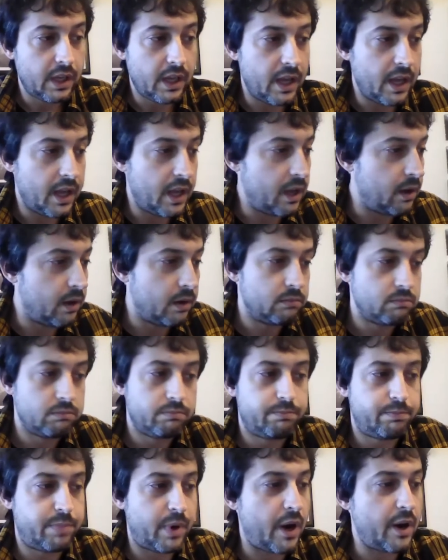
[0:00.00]

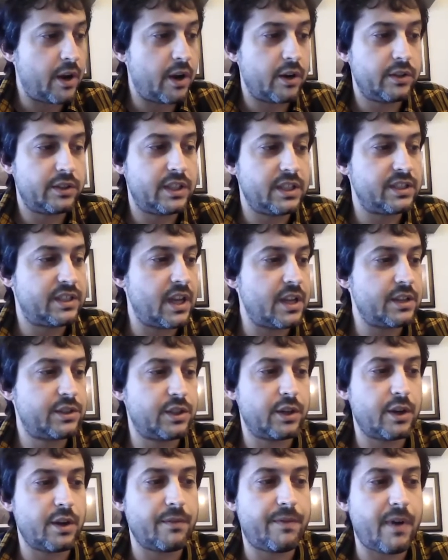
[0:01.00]

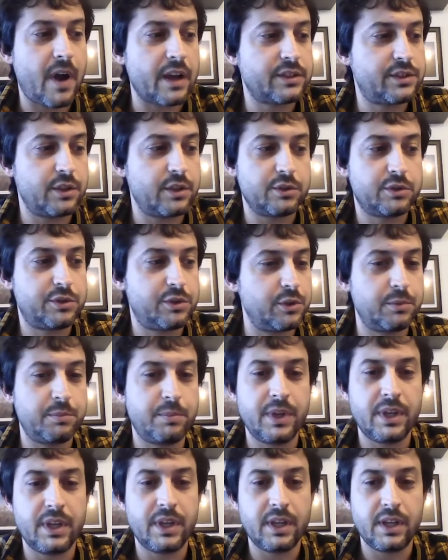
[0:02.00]
Prioritization of actions
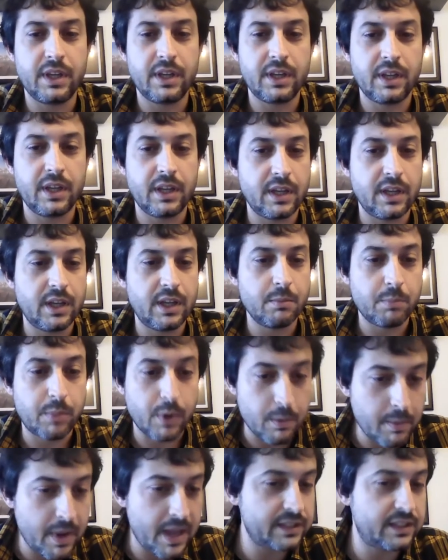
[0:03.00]
should be
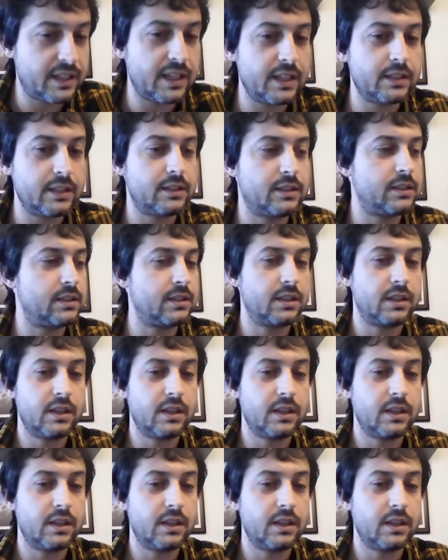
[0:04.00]
implemented.